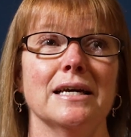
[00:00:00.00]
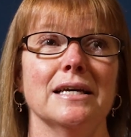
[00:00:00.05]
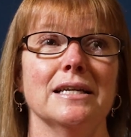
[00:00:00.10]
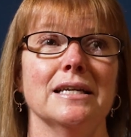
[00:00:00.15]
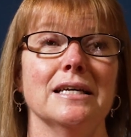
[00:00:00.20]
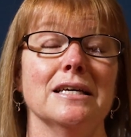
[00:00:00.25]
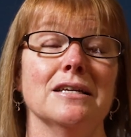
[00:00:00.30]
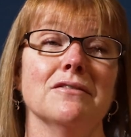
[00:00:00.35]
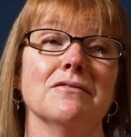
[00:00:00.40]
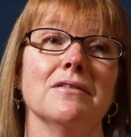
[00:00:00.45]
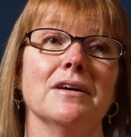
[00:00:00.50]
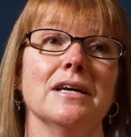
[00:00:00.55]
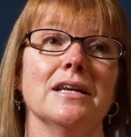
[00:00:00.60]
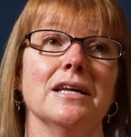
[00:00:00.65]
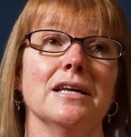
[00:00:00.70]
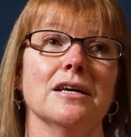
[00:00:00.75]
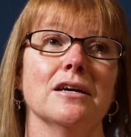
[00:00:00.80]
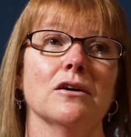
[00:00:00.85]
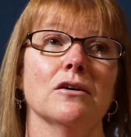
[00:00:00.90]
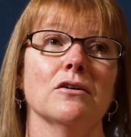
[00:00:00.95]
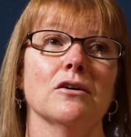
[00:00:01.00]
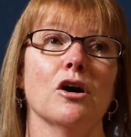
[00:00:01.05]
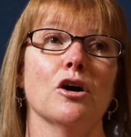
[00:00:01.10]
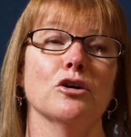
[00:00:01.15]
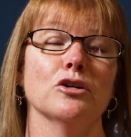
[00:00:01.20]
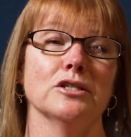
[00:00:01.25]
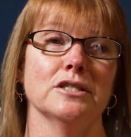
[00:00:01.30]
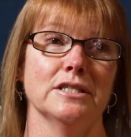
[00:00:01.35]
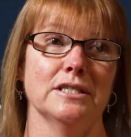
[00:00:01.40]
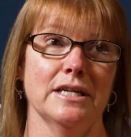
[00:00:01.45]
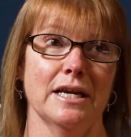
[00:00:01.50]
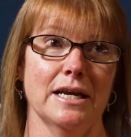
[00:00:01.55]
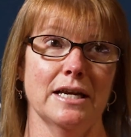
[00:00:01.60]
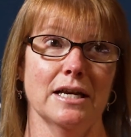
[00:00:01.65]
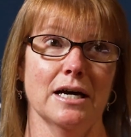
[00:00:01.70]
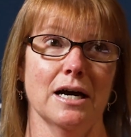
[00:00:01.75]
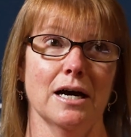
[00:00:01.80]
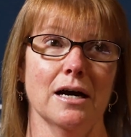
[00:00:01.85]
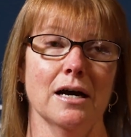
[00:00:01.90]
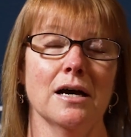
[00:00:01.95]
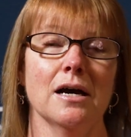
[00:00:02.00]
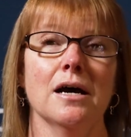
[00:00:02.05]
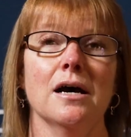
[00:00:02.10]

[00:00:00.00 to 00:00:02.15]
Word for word: and innovating our data.